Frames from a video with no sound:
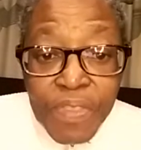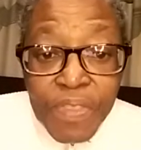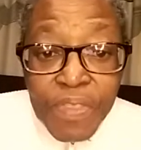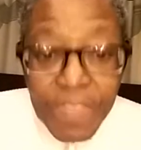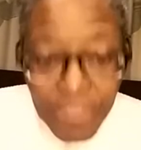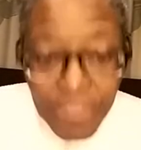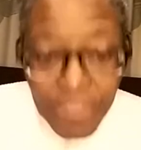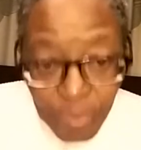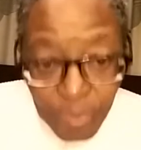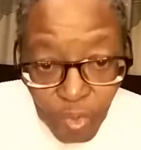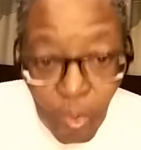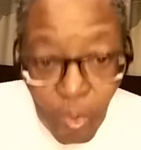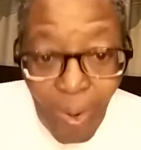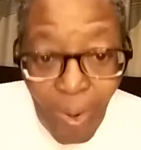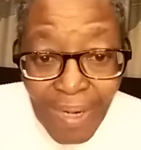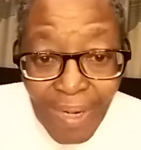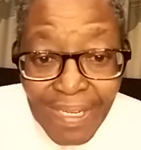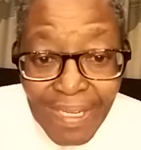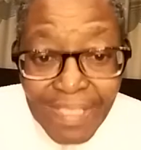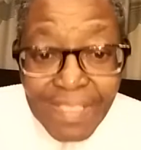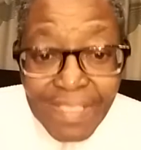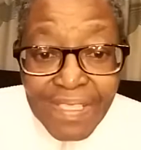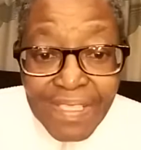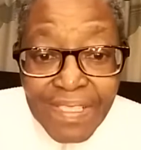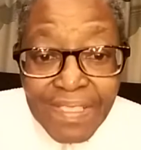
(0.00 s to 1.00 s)
these
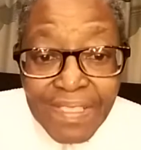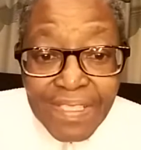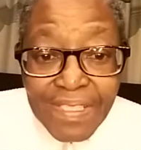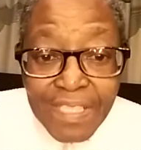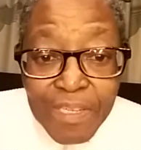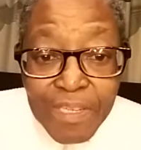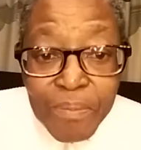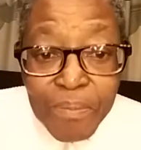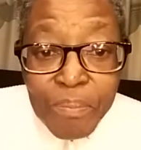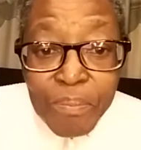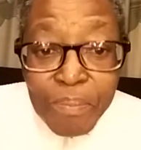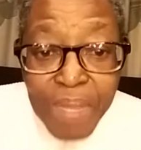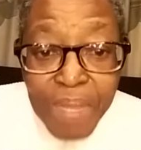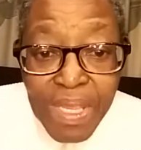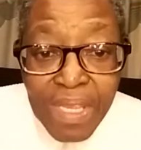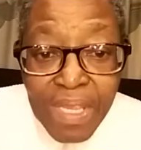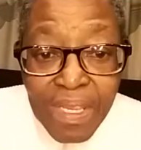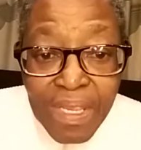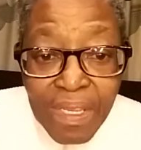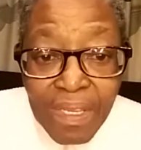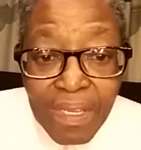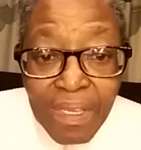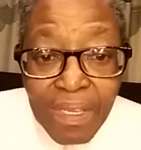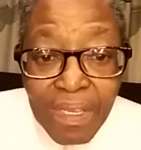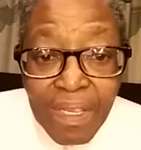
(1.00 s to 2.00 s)
qualities in
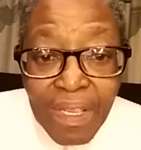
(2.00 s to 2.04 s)
me